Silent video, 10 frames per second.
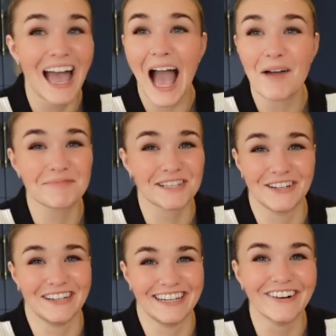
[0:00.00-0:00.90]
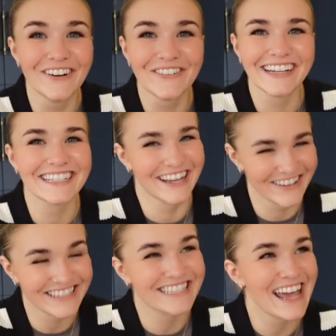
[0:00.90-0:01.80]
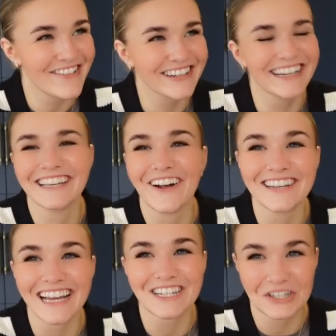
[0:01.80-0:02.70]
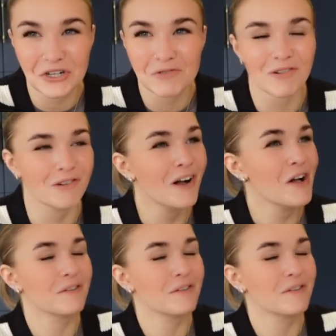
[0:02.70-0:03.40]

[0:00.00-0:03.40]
Absolutely not. We are definitely going down to Cornwall.